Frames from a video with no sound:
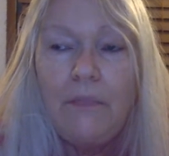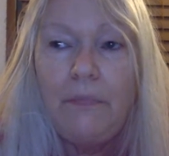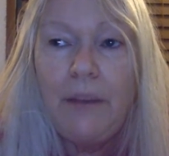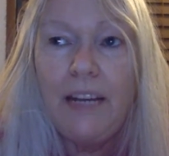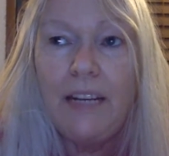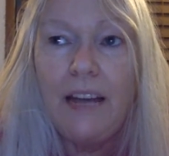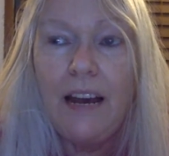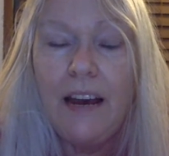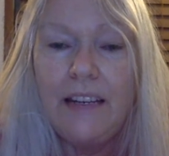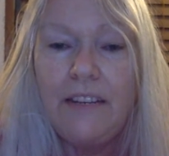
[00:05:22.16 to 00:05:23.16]
but
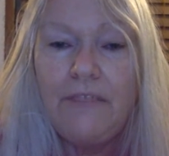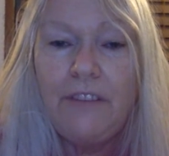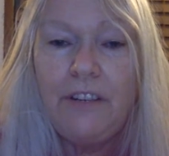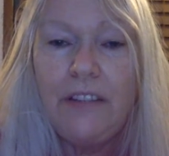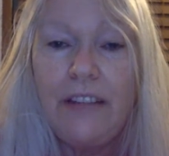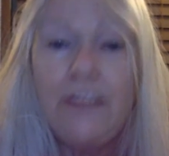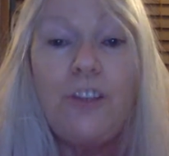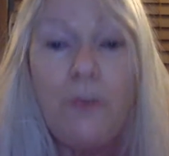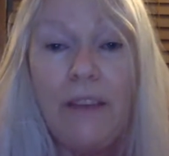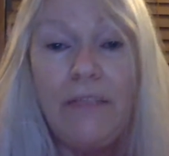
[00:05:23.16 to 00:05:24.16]
at different, they
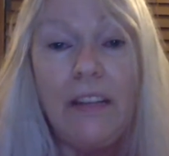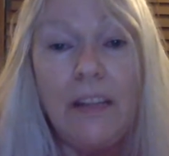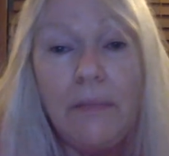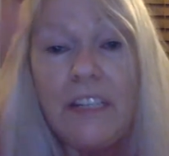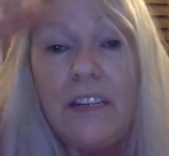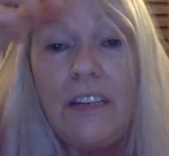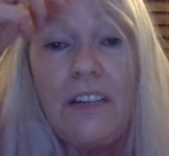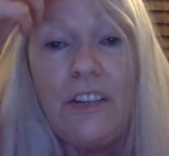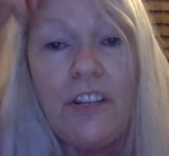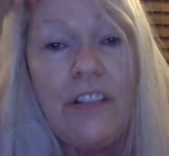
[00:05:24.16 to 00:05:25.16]
do have the limited
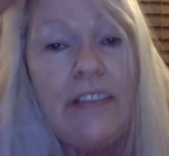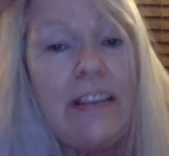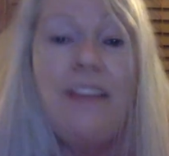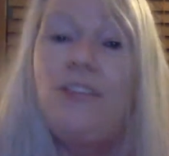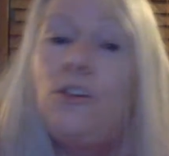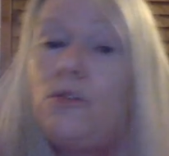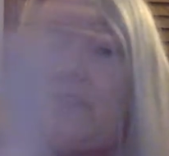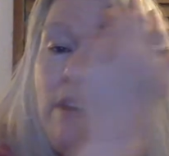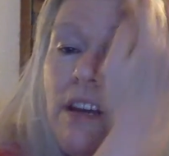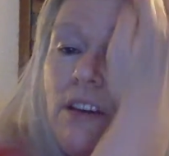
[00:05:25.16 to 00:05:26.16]
editions, and
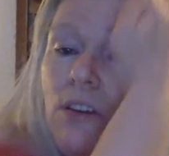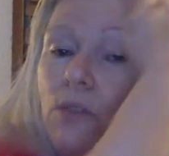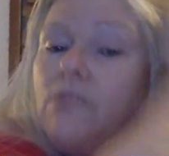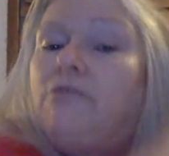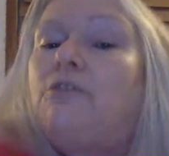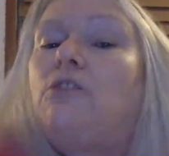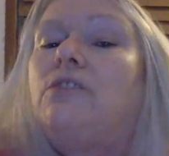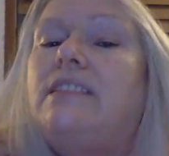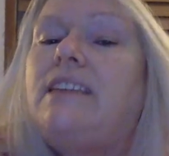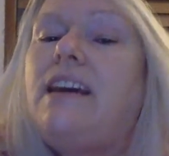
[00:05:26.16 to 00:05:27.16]
those may go the
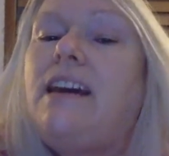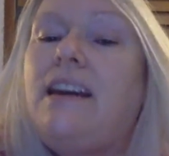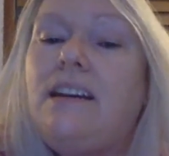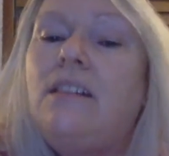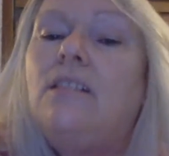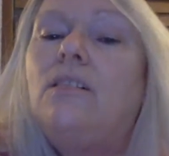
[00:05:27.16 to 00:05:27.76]
first day,